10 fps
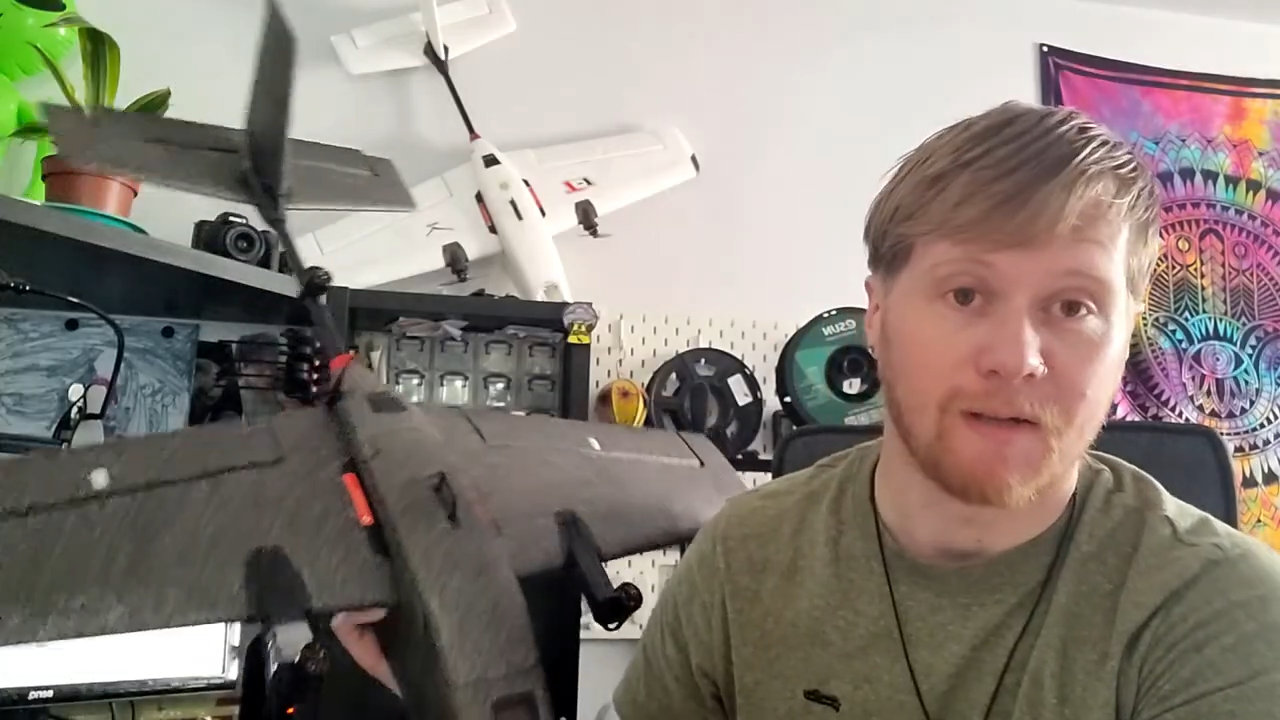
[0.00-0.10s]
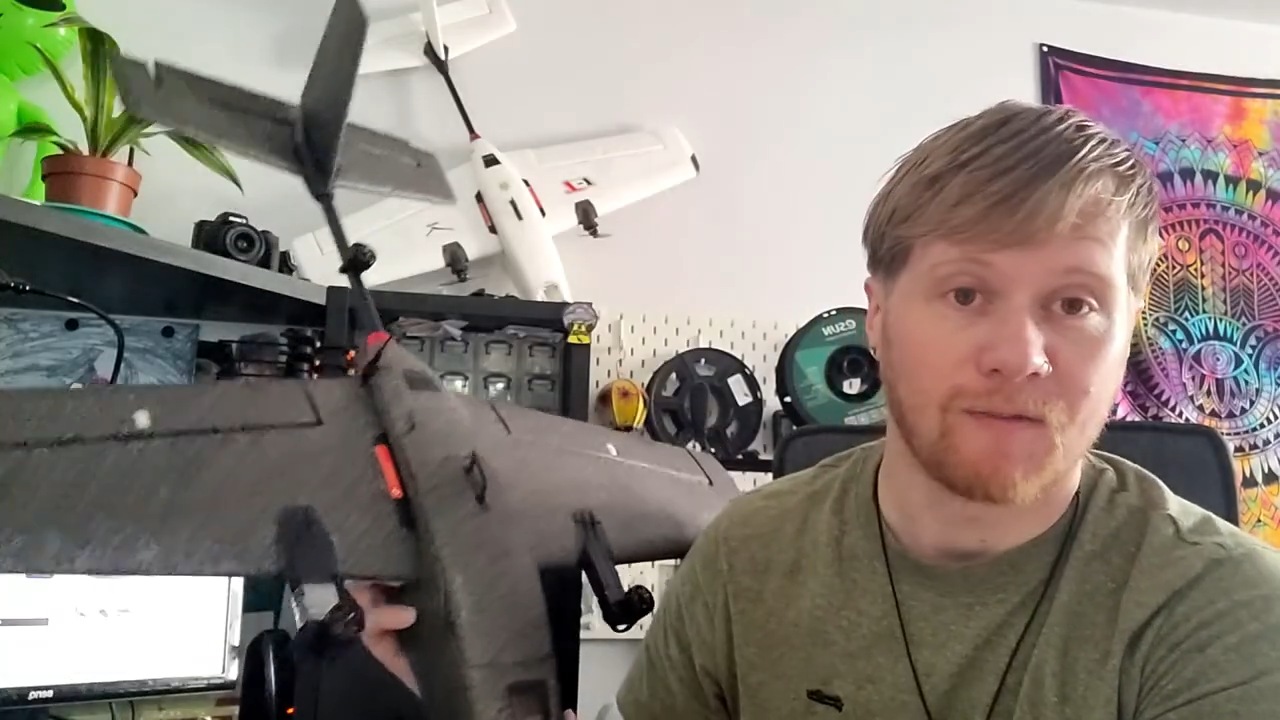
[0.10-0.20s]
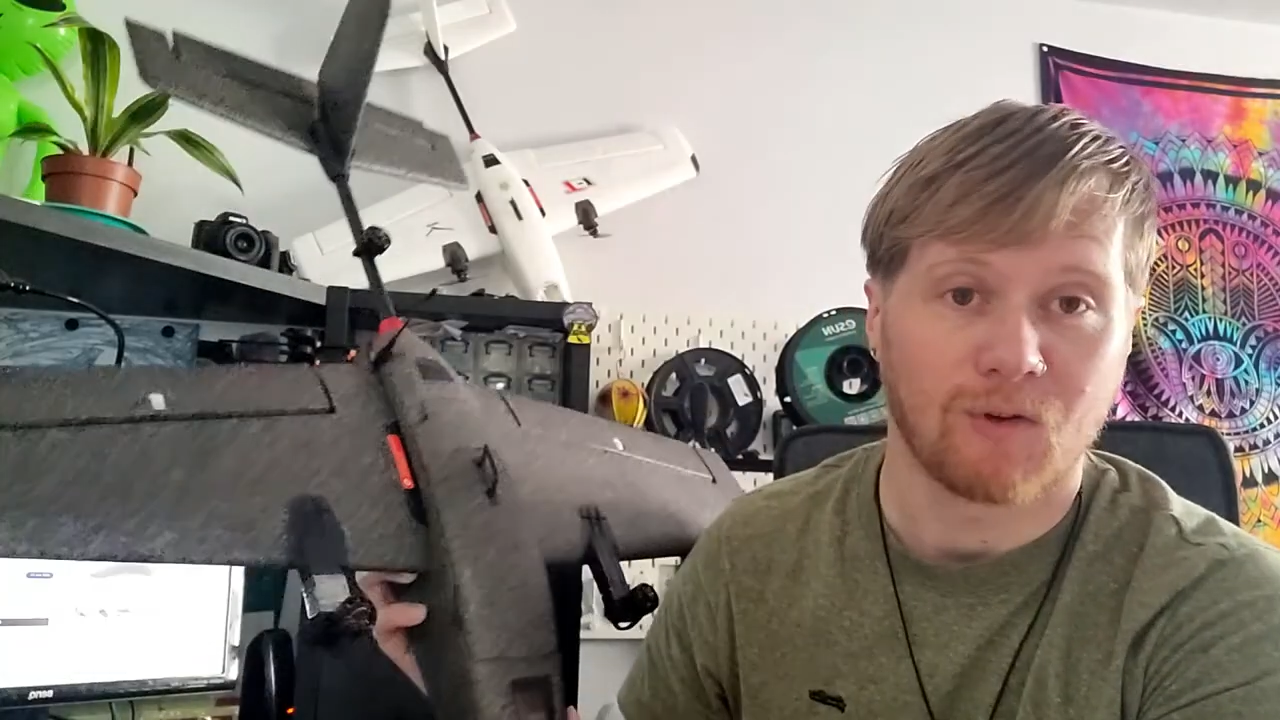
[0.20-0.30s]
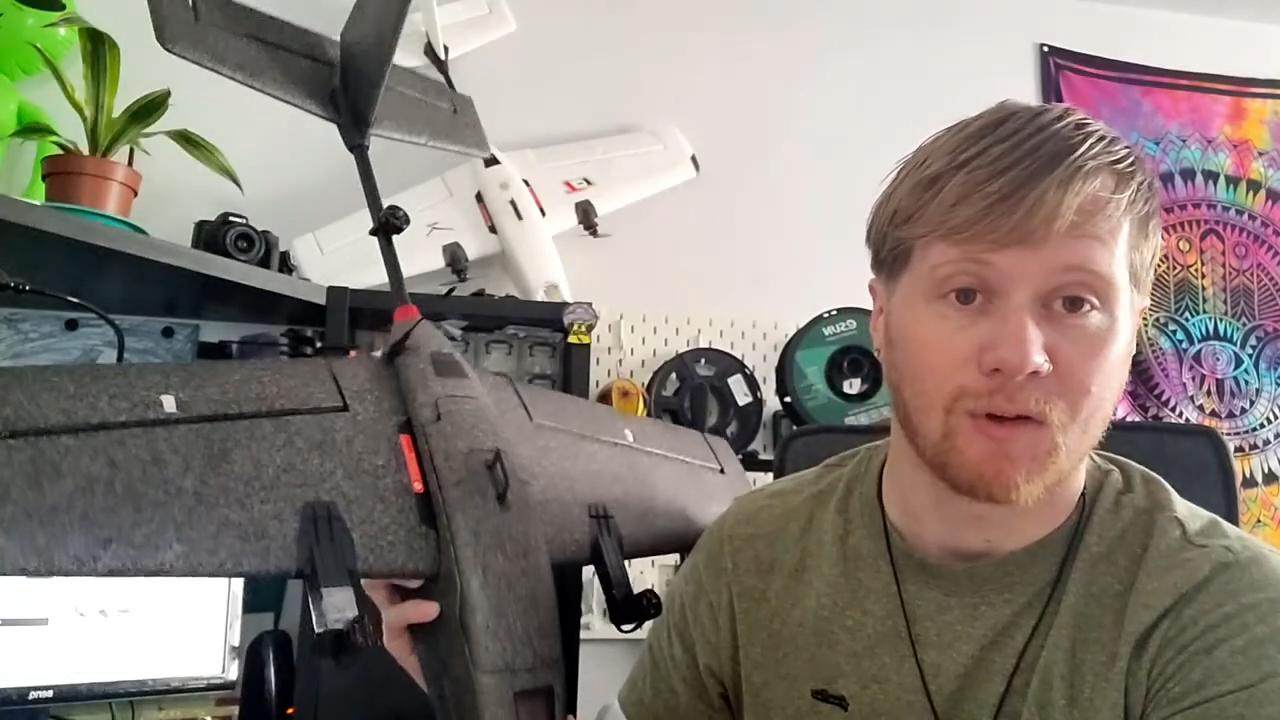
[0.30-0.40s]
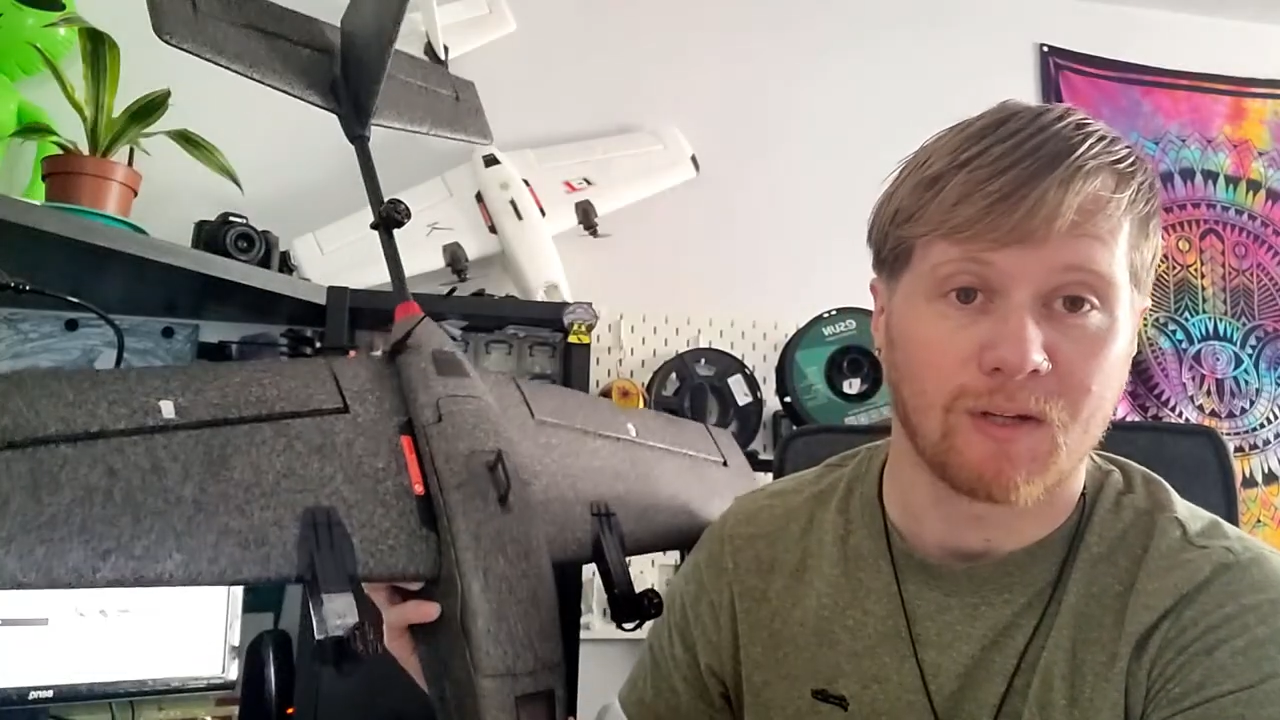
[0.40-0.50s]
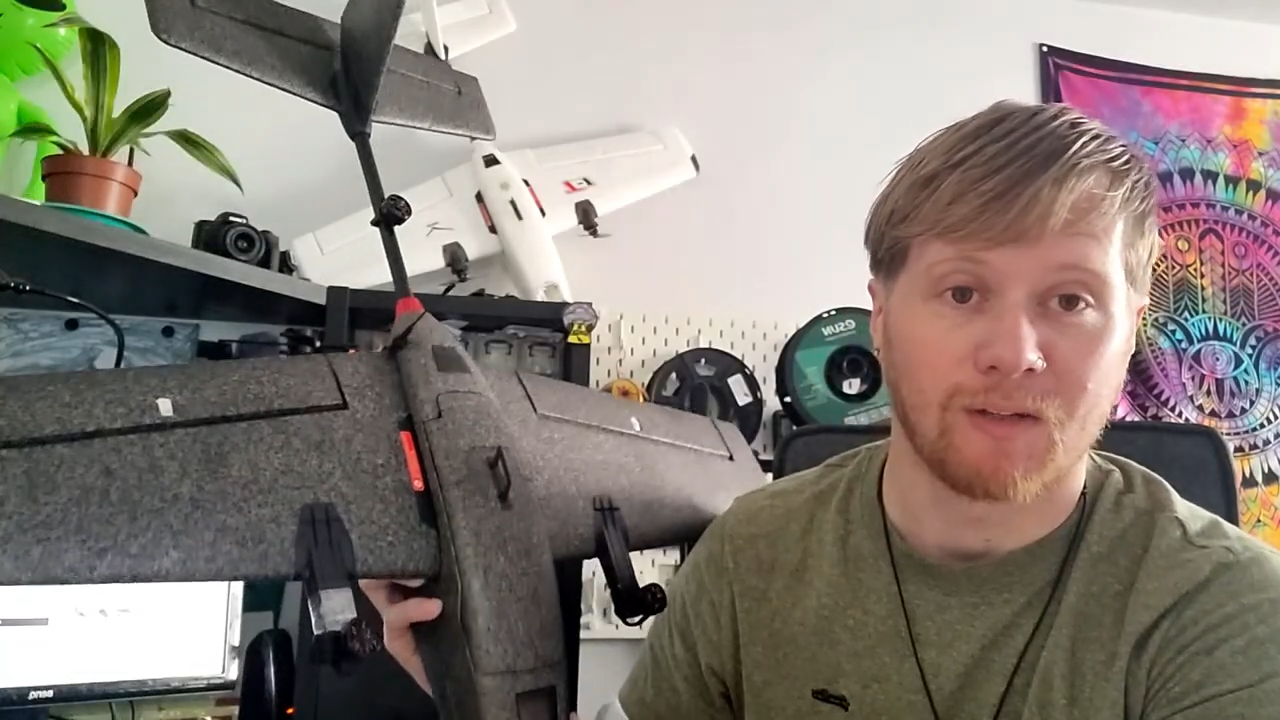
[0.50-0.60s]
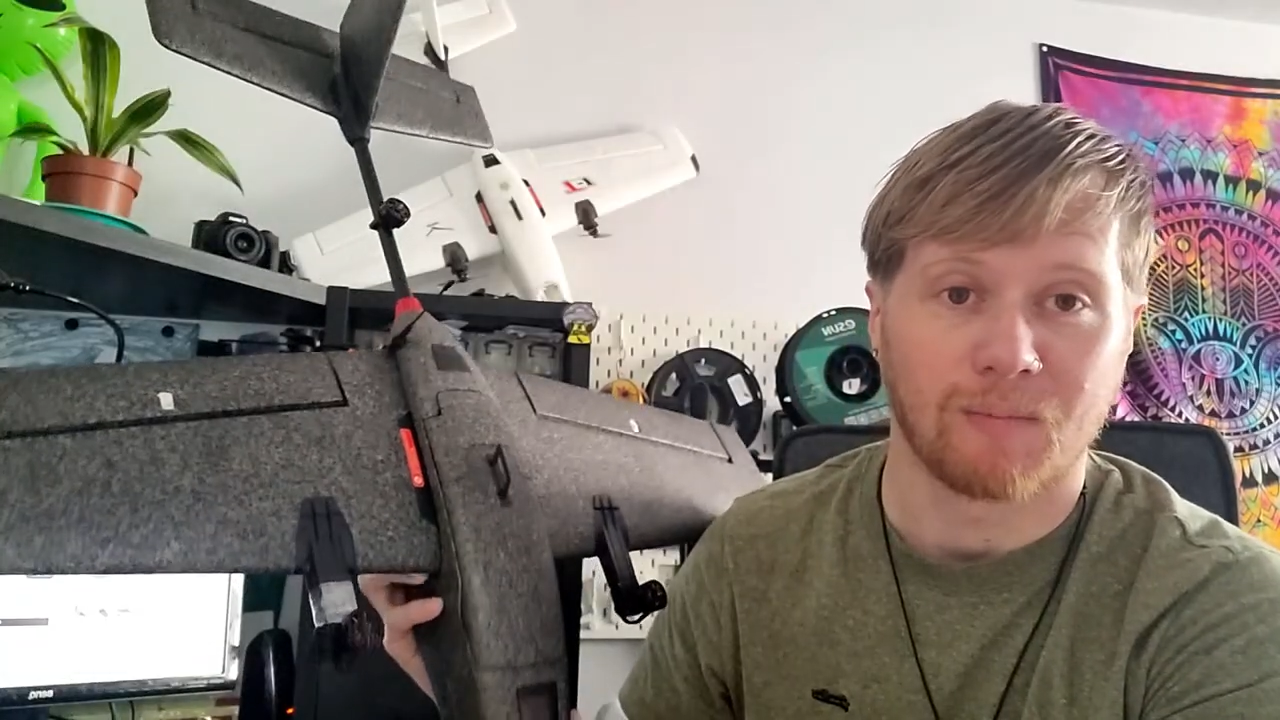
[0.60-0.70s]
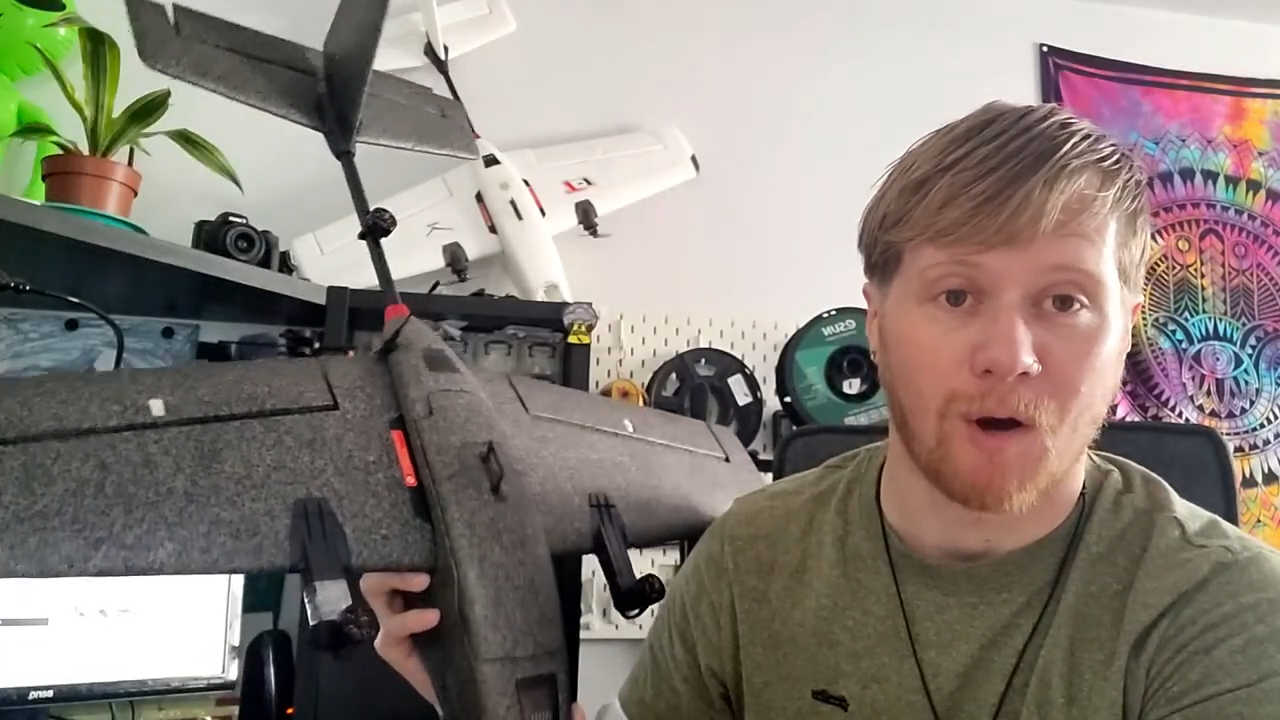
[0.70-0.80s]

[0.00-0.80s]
if you're looking to